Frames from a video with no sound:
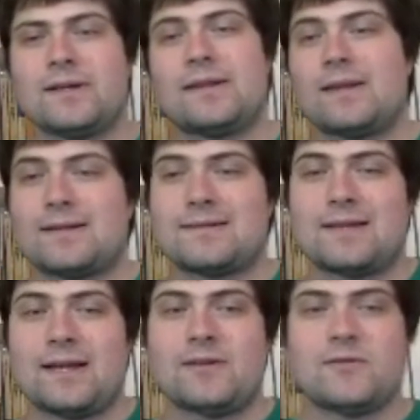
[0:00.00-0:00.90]
That
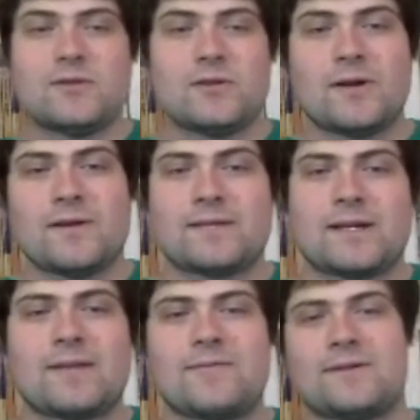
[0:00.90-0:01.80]
said, you do have to
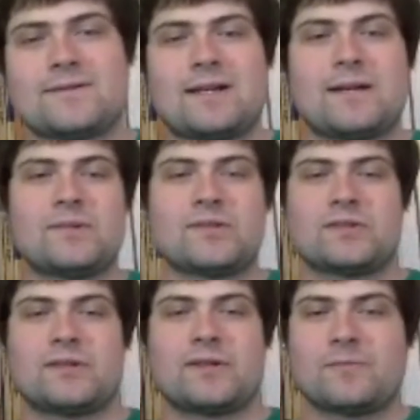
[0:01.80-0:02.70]
have an established
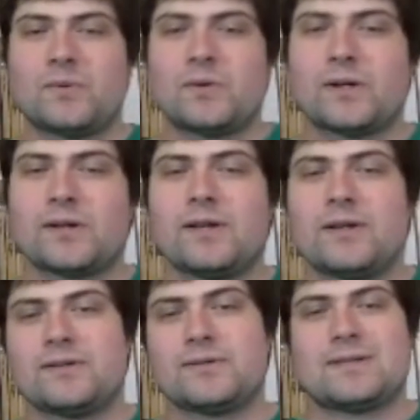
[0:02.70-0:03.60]
enough board
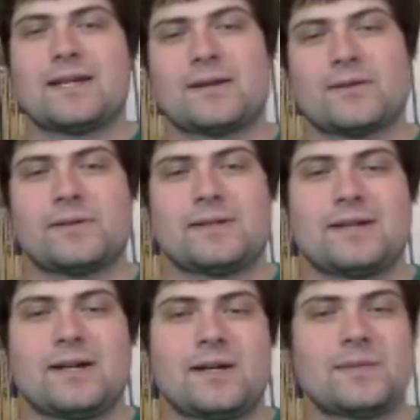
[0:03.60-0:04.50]
to attack 3
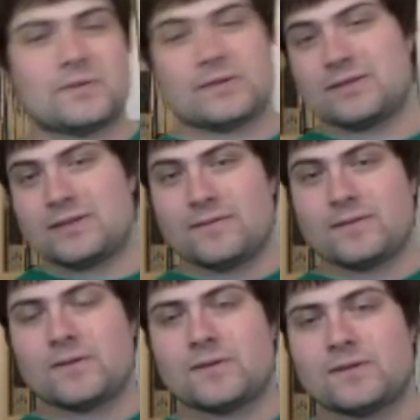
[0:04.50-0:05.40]
times, which is
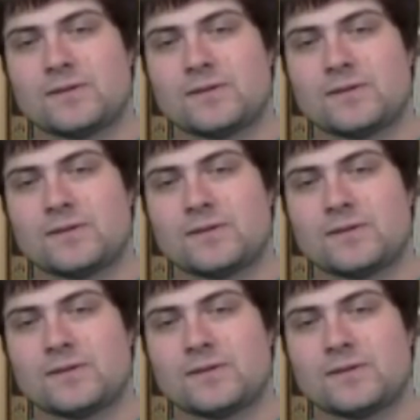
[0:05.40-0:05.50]
difficult.